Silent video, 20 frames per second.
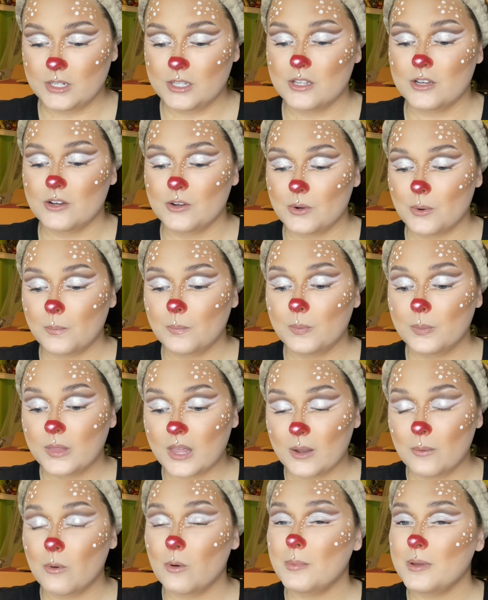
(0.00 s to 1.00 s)
though, they
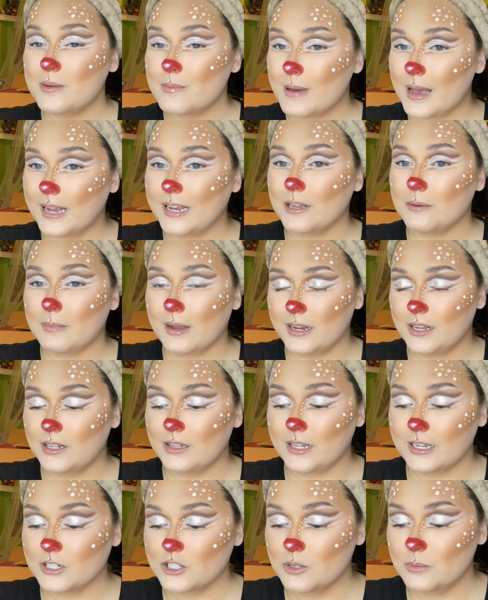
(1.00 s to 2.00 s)
will be back in my
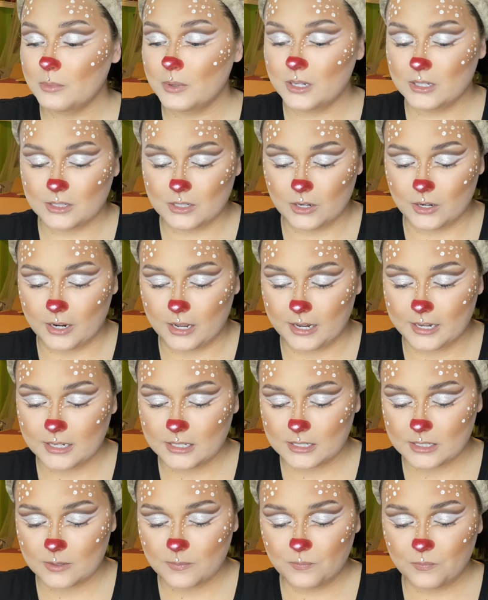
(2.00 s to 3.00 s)
collection because they're
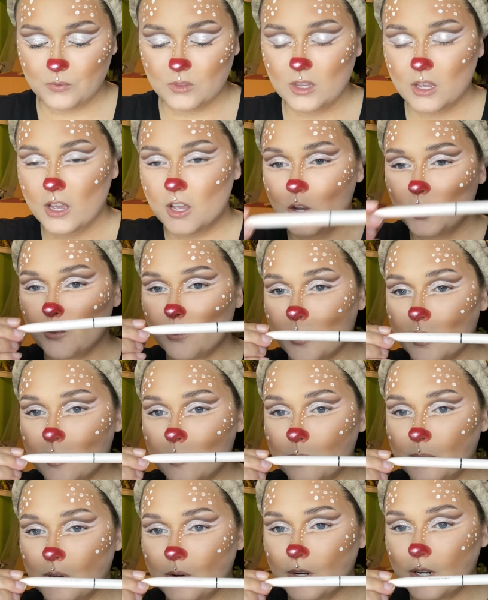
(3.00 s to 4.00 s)
nice. Rare
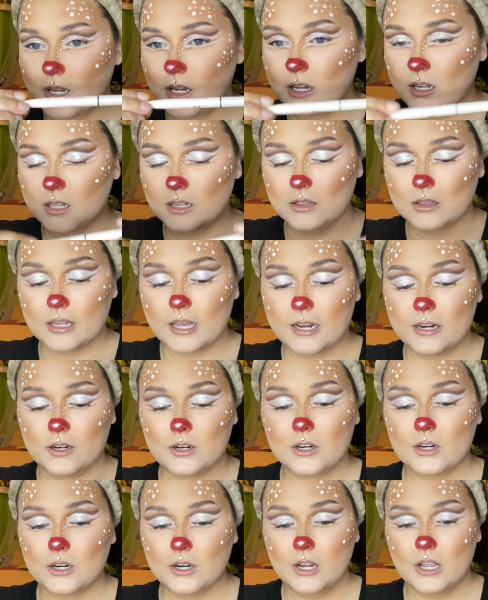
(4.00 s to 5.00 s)
Beauty
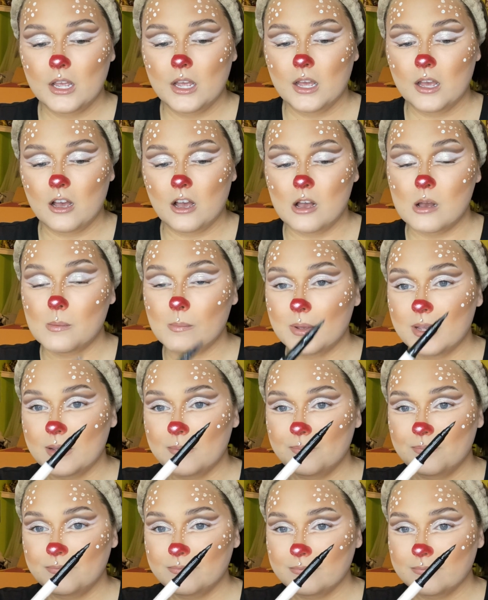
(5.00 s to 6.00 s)
liner.
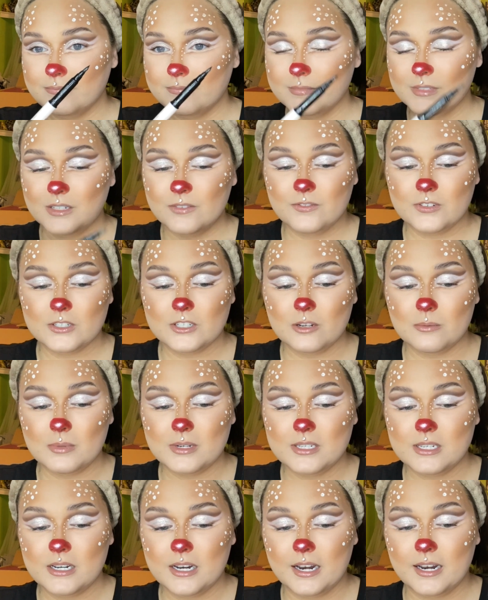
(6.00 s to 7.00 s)
For some
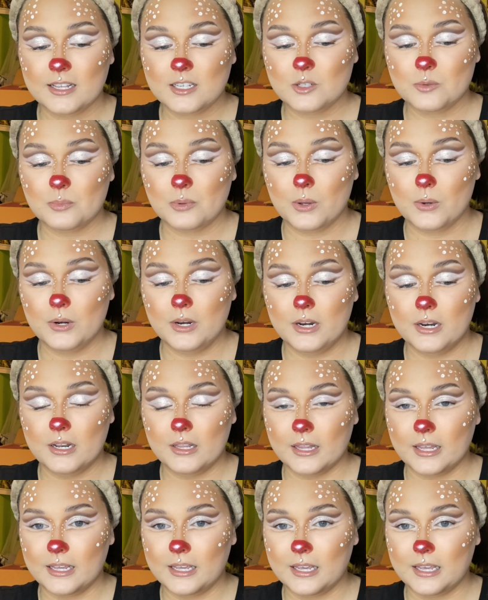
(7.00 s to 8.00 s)
reason it exploded and
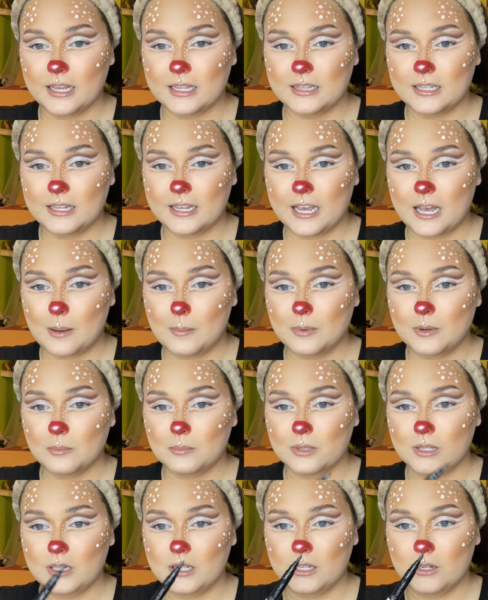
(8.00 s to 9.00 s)
like it got the cap
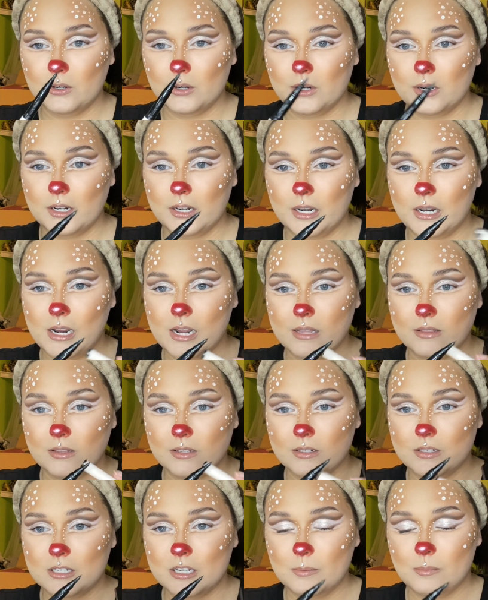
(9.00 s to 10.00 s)
completely dirty and the
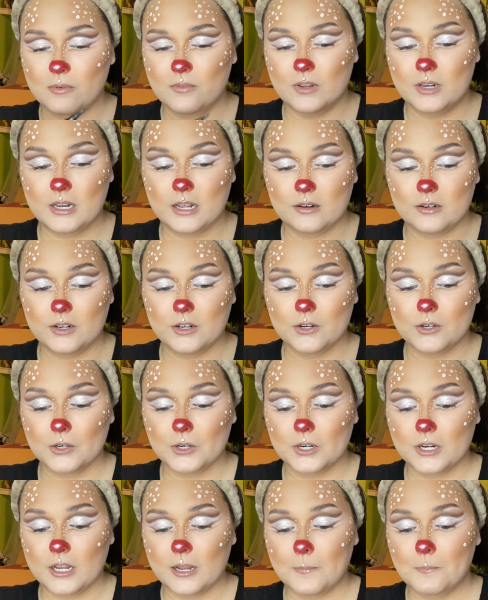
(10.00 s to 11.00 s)
tip of it down here
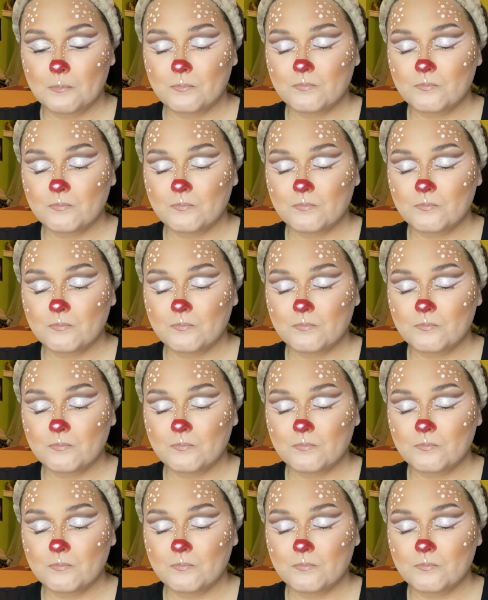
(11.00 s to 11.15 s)
dirty,